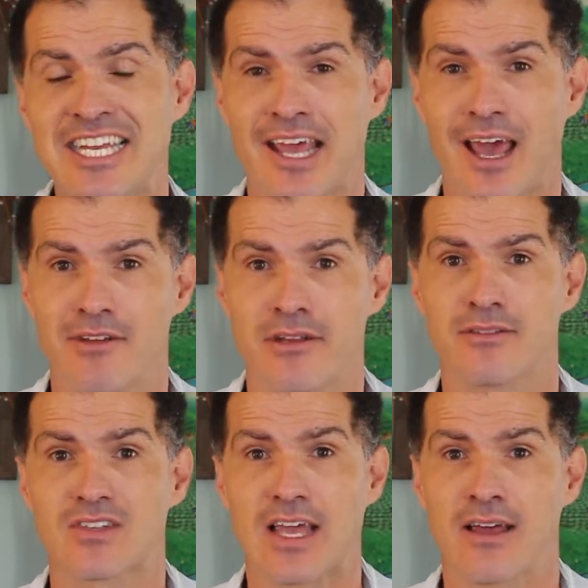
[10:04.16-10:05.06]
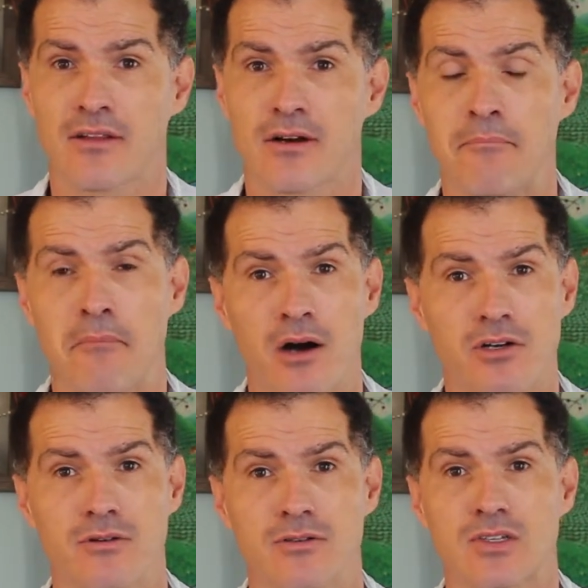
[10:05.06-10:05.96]
A evidence, and there are
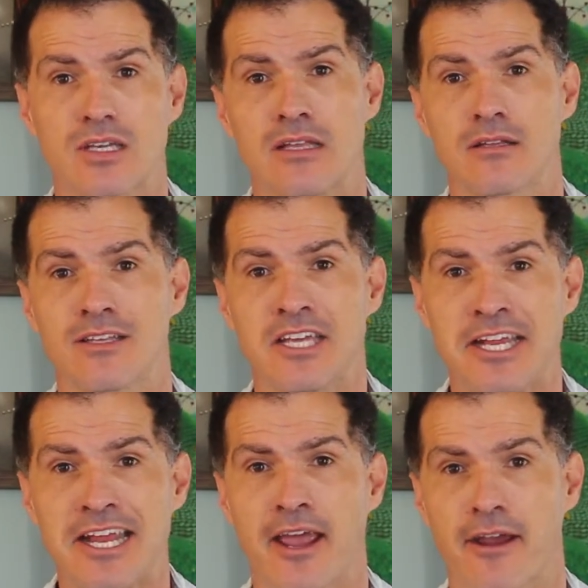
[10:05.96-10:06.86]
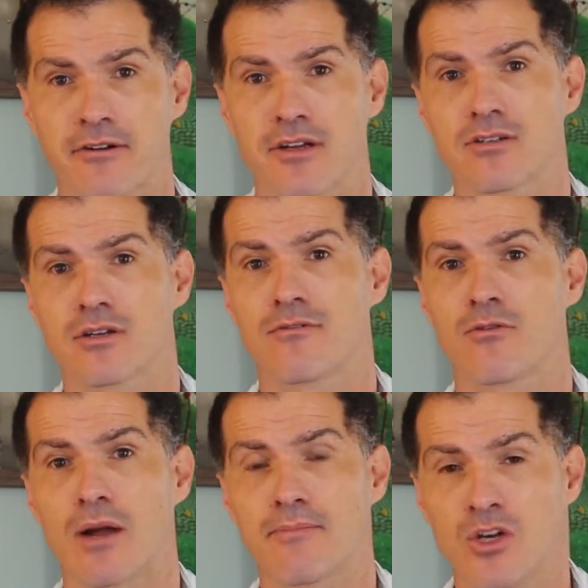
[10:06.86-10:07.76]
markers in the D N A heritage of the
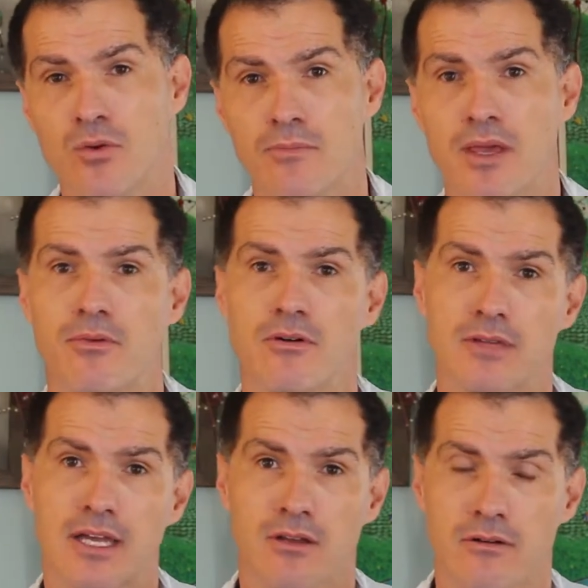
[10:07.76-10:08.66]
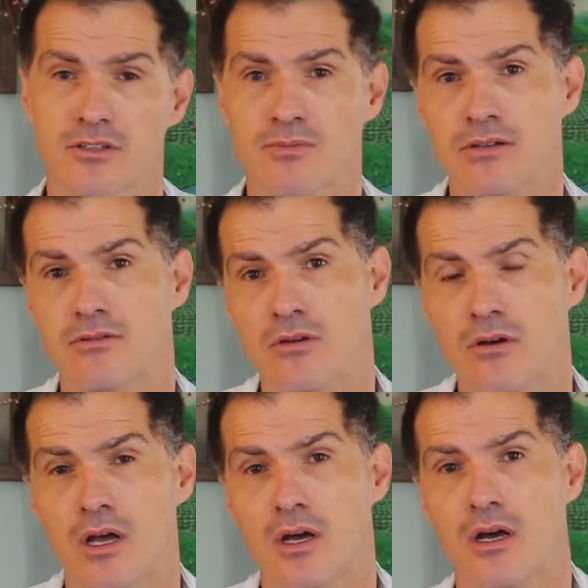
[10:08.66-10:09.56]
Rapa Nui people that correspond
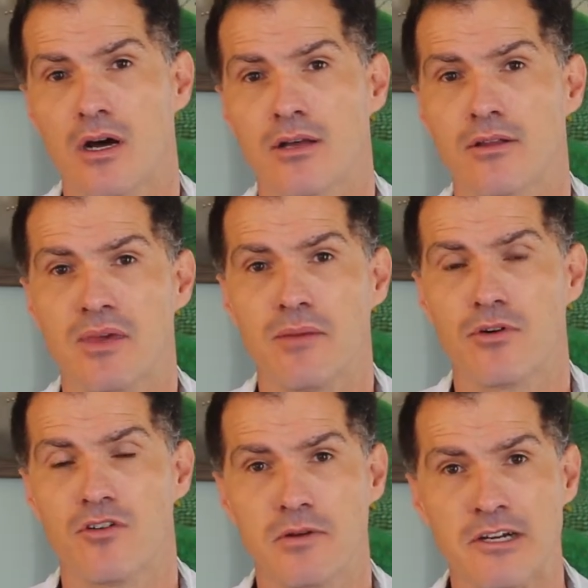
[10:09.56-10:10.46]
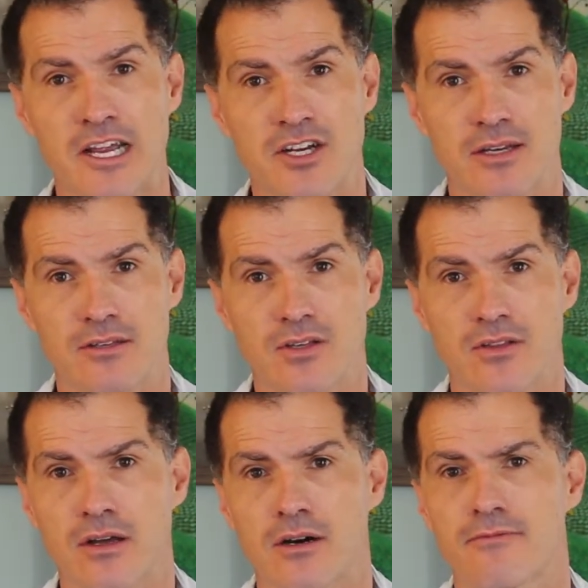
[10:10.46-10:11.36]
to uh, the people of Polynesia. So
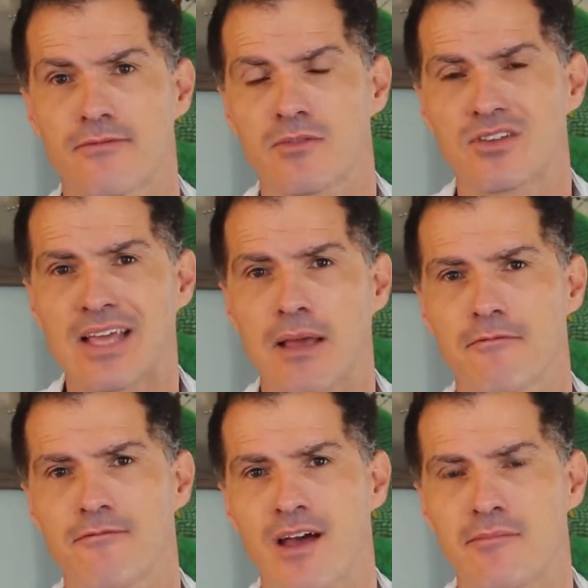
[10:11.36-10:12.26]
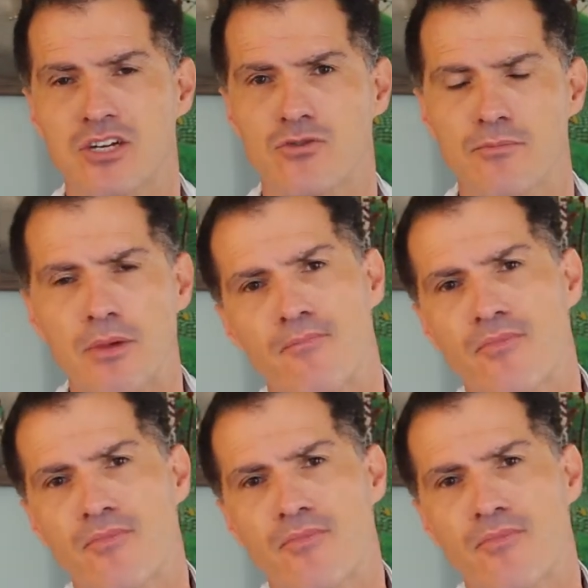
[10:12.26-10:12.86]
they are from the same family group.